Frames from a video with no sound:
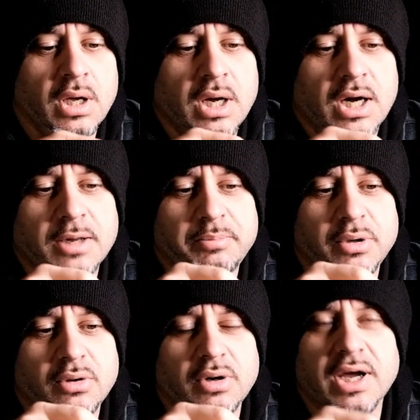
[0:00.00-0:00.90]
I
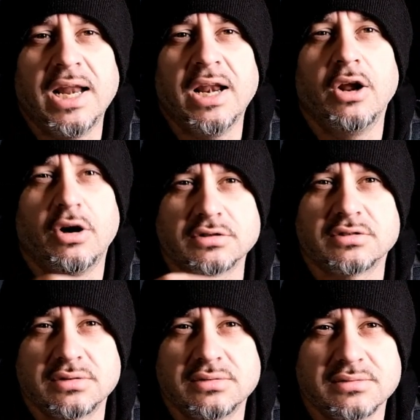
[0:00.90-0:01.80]
bought a
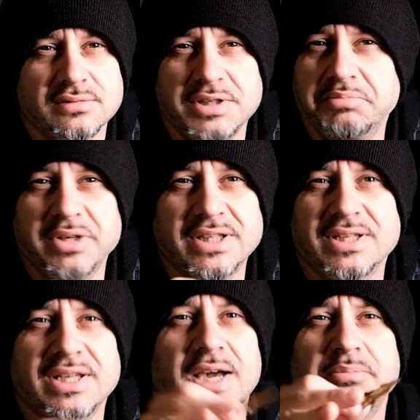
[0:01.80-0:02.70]
lot.
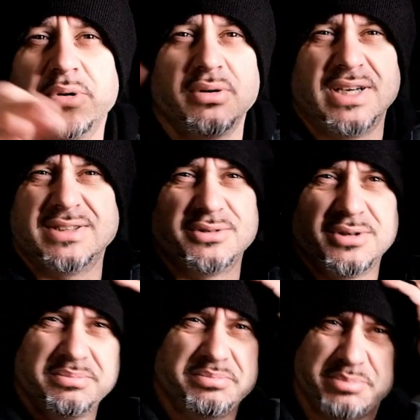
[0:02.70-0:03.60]
Immediately I bought, I don't know,
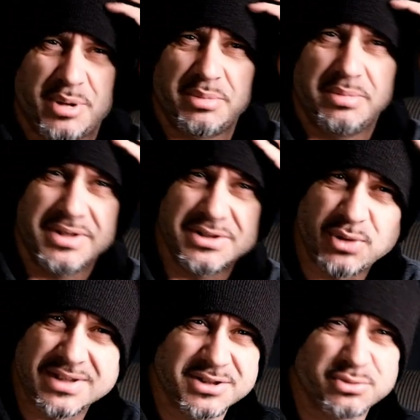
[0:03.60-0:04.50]
probably
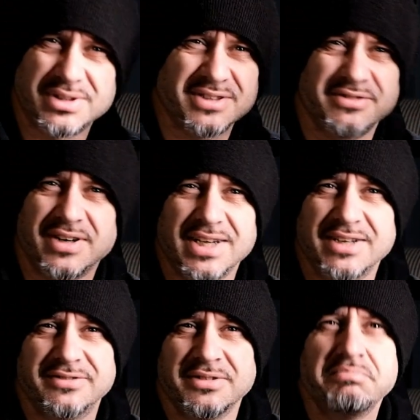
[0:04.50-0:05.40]
20-25
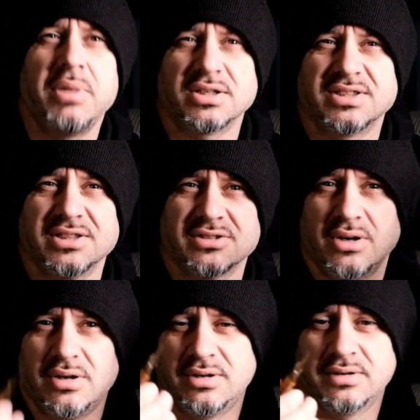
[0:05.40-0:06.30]
boxes
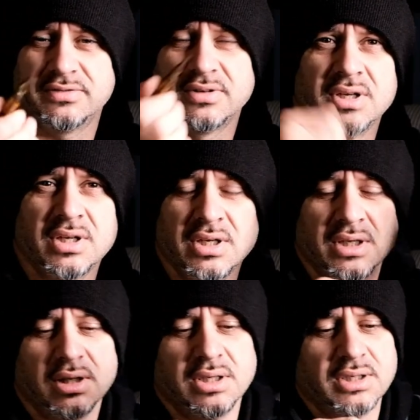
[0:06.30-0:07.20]
of
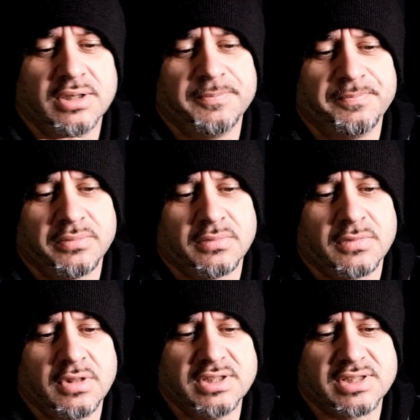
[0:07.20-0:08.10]

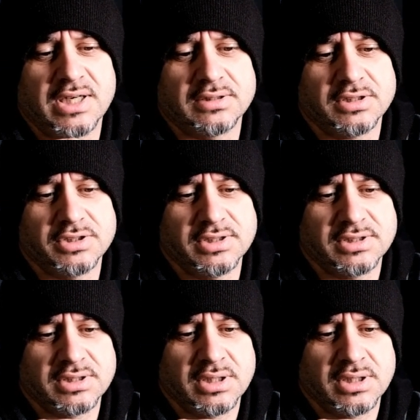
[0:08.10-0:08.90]
these cartridges.